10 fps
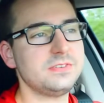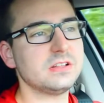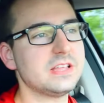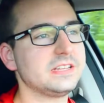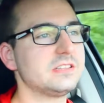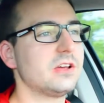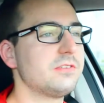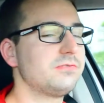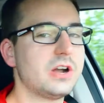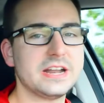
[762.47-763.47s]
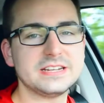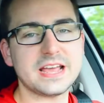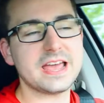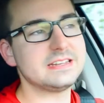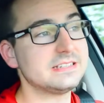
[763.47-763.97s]
like the front end
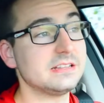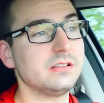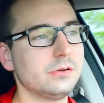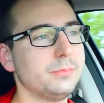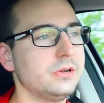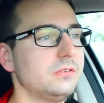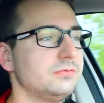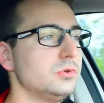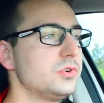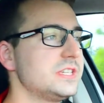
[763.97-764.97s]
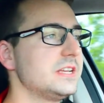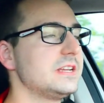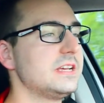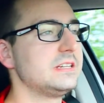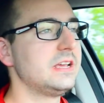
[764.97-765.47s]
had a little bit of loose in
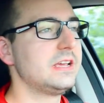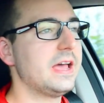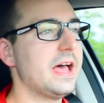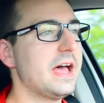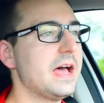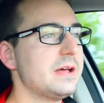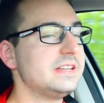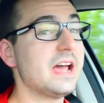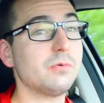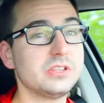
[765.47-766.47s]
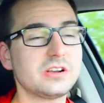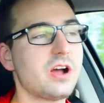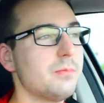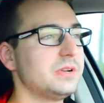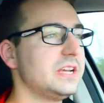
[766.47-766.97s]
it. Now with the
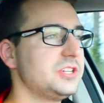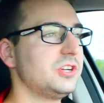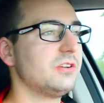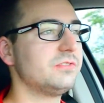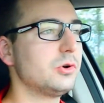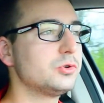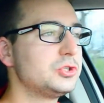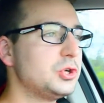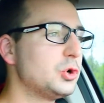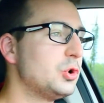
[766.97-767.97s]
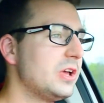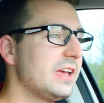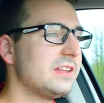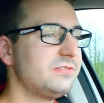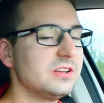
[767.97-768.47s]
combination of those two,
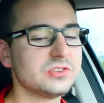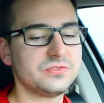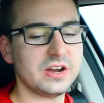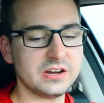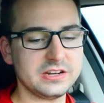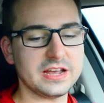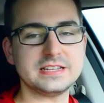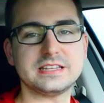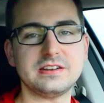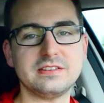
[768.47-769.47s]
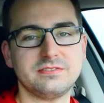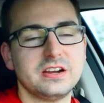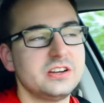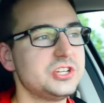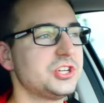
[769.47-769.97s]
it feels very nice and
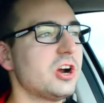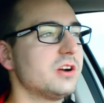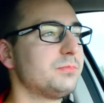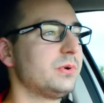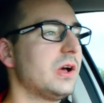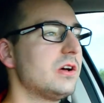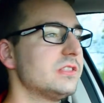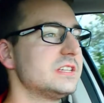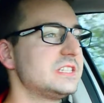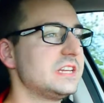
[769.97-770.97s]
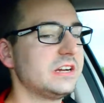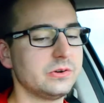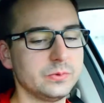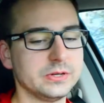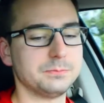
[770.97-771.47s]
very sharp on the
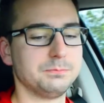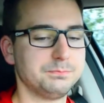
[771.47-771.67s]
steering wheel.